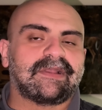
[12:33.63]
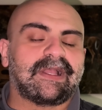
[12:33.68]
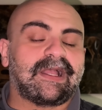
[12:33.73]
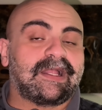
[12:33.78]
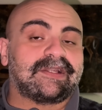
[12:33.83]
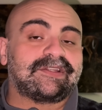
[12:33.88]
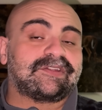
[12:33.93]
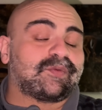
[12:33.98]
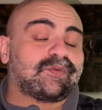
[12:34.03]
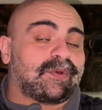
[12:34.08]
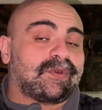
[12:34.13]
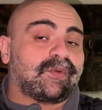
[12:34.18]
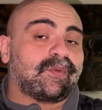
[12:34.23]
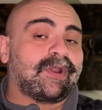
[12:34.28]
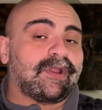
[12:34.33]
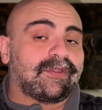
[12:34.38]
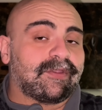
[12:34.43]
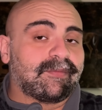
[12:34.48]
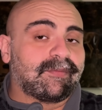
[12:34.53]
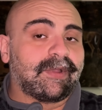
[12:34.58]
I just wanna
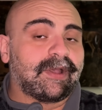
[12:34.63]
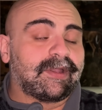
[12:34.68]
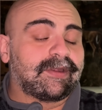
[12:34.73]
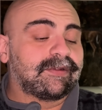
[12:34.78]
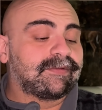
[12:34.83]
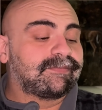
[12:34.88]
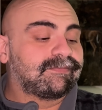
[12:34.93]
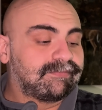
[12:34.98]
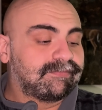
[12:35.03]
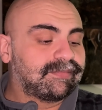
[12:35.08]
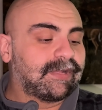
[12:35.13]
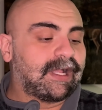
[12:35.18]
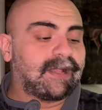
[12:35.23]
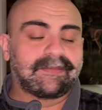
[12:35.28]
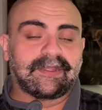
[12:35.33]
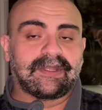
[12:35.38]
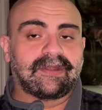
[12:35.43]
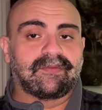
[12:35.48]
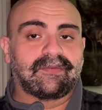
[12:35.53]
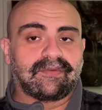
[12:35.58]
wear their butter. I'm
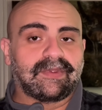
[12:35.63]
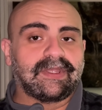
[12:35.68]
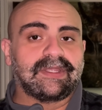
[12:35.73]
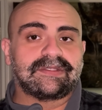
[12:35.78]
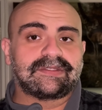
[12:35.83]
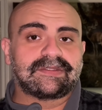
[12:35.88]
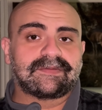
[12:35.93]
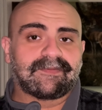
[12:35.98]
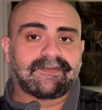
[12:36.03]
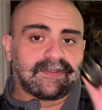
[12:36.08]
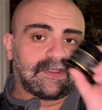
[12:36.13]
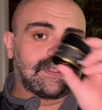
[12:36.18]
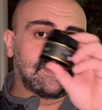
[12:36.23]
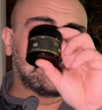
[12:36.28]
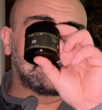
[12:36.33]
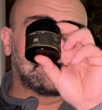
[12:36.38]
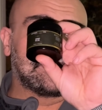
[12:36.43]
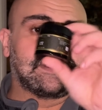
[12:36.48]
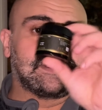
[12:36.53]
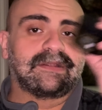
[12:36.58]
gonna reach for
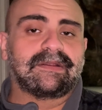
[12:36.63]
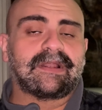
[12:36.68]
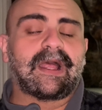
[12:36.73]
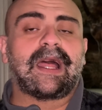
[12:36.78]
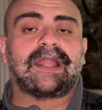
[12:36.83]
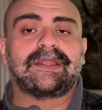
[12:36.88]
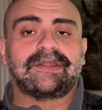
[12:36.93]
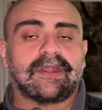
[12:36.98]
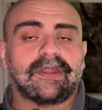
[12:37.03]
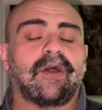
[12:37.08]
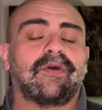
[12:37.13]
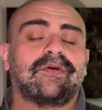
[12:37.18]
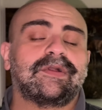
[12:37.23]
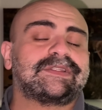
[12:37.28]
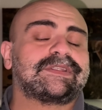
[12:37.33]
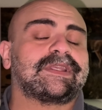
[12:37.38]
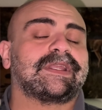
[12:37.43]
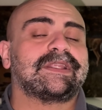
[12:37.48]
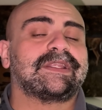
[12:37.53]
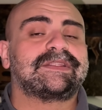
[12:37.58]
this and I know
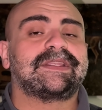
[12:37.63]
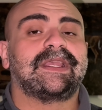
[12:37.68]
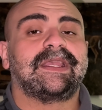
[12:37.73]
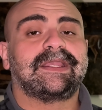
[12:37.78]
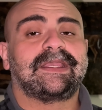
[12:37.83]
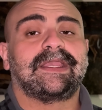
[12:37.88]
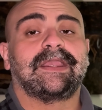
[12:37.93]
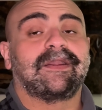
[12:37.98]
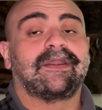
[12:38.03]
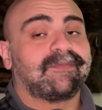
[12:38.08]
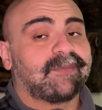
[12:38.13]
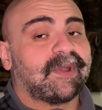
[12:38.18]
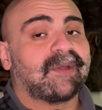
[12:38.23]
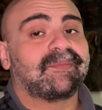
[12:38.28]
it's gonna take care of my